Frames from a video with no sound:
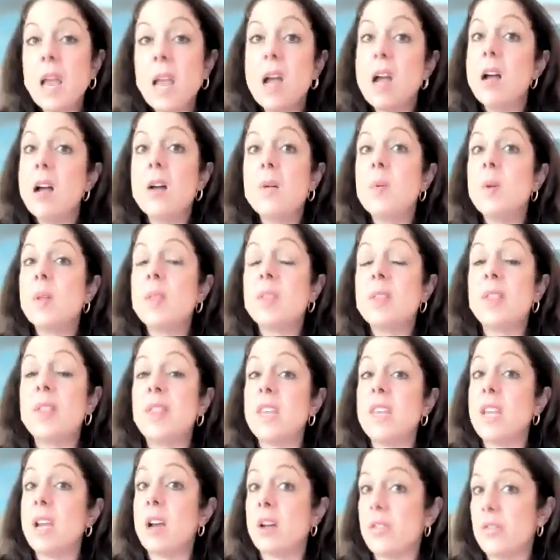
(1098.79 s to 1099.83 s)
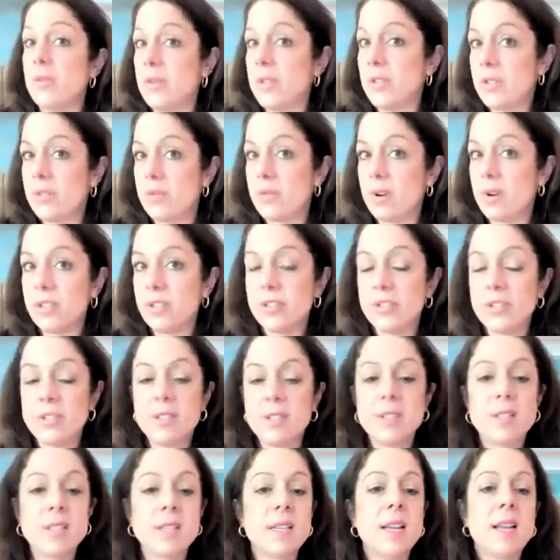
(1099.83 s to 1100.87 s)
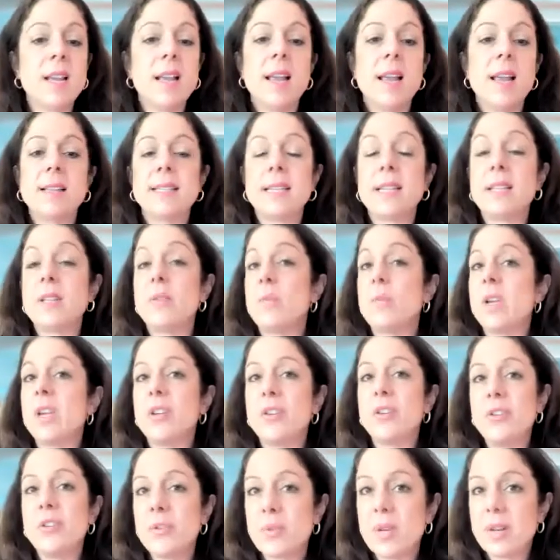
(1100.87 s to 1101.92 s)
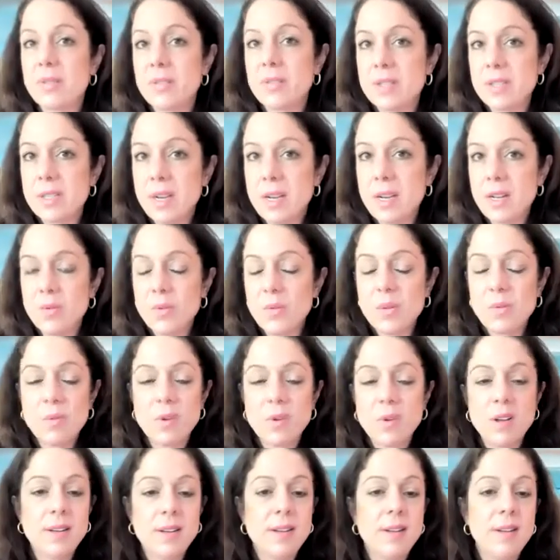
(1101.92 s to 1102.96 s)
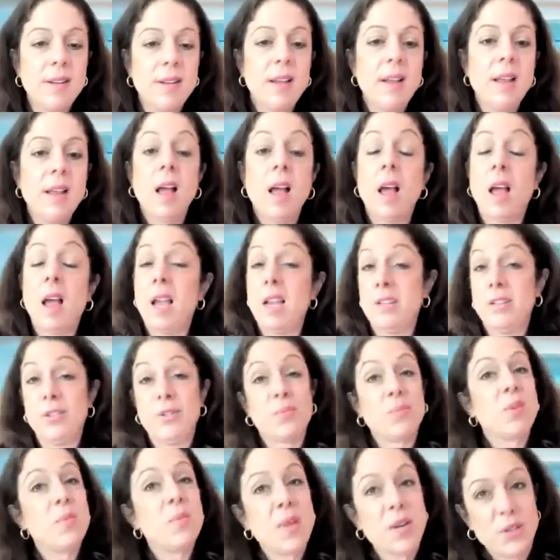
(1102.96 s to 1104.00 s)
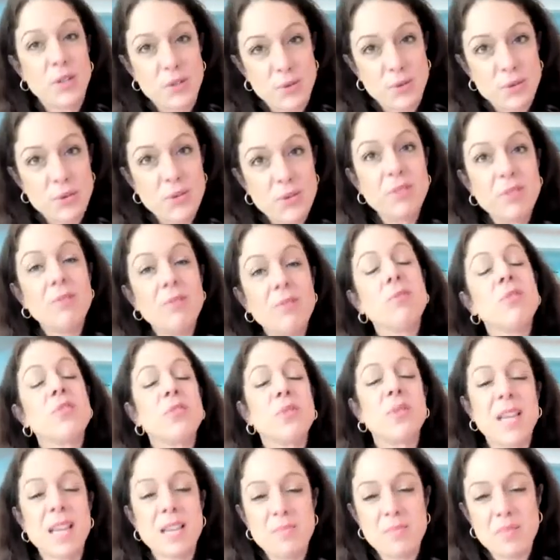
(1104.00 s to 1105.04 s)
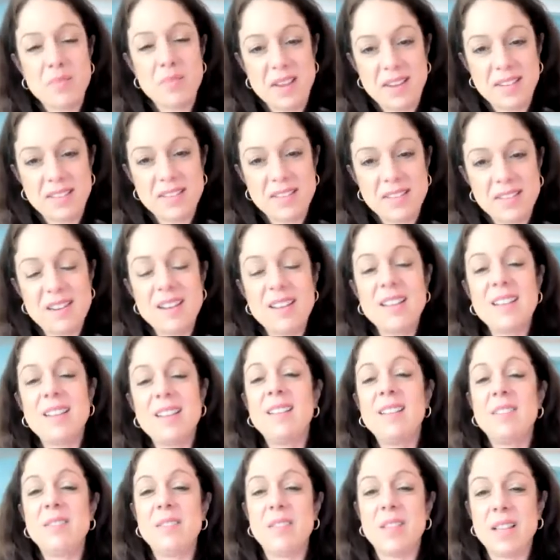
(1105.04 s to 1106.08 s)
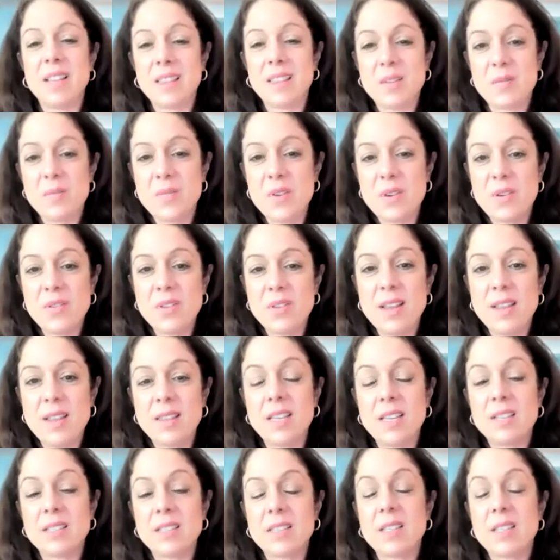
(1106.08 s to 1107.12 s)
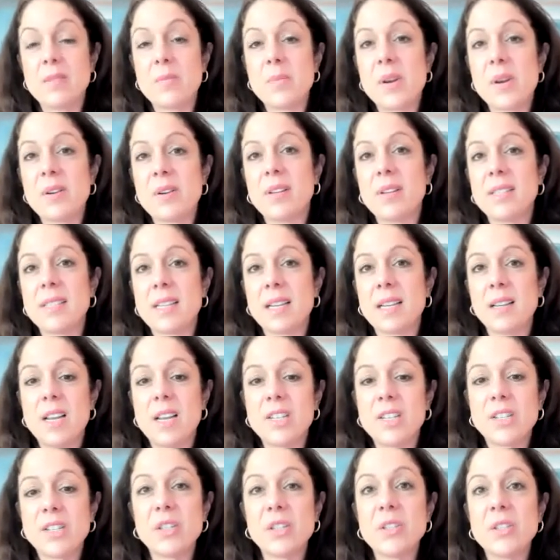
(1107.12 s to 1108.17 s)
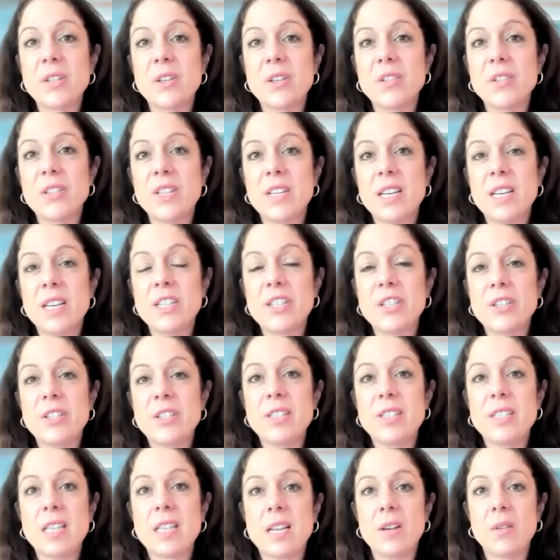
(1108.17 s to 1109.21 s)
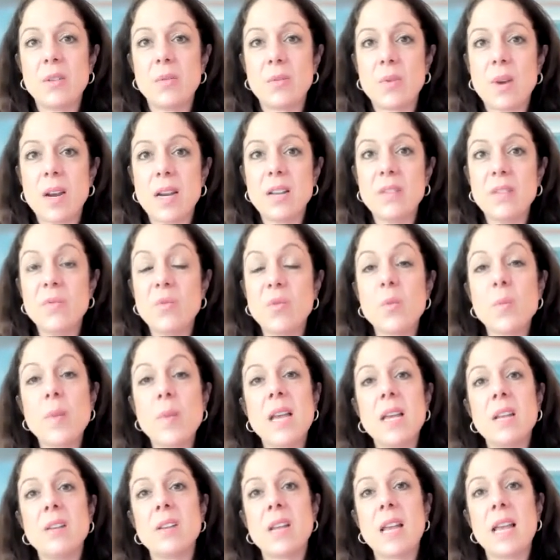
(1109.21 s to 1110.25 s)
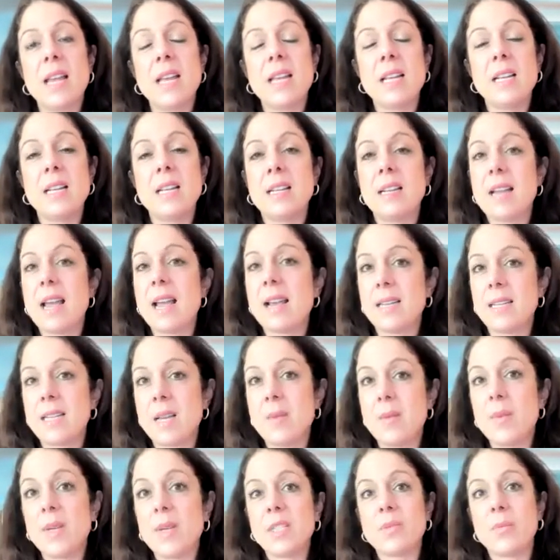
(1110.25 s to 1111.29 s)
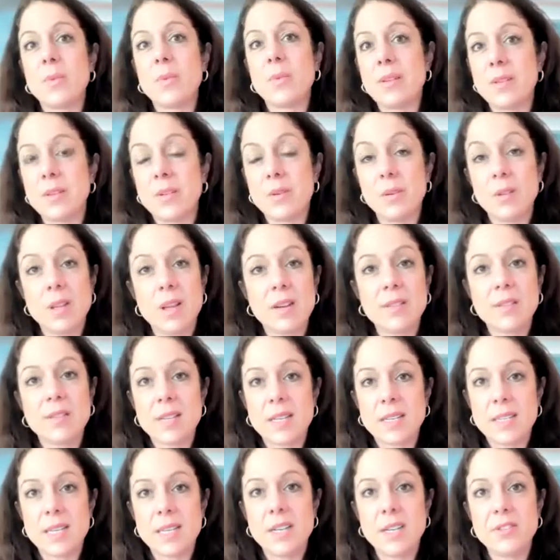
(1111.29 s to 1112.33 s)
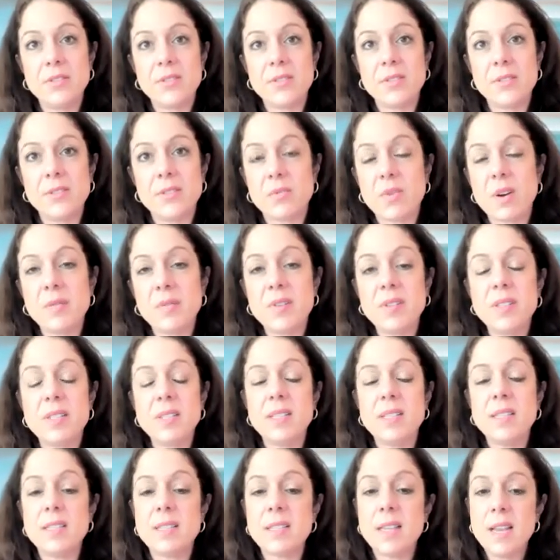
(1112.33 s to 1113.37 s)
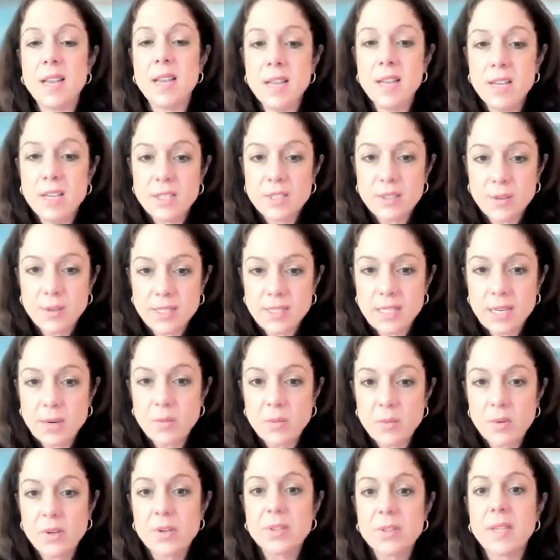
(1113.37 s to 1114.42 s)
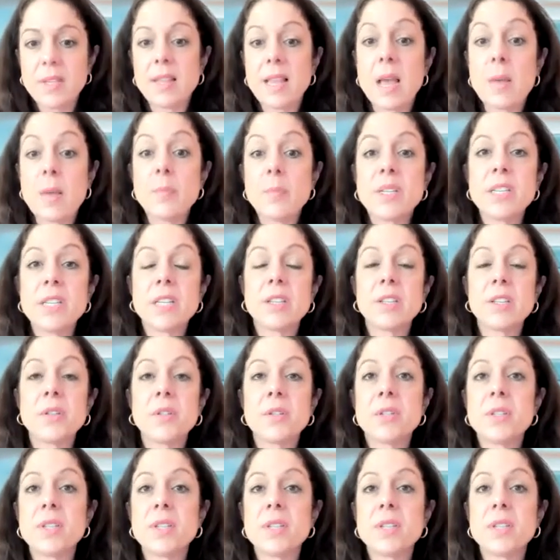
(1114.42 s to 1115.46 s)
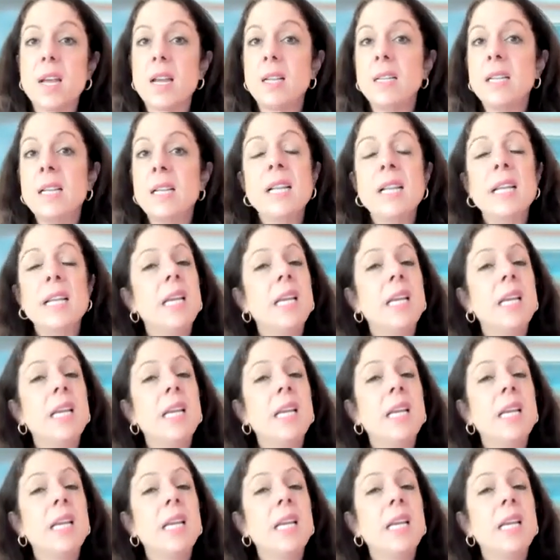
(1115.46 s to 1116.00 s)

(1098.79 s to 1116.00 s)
The author instructions said that we could choose whatever style we wanted. I just want to make sure we're doing APA style, let them know that. The American Psychological Association's writing format, and in academics, we have to do a lot of citations and references. So I say we're using that particular style.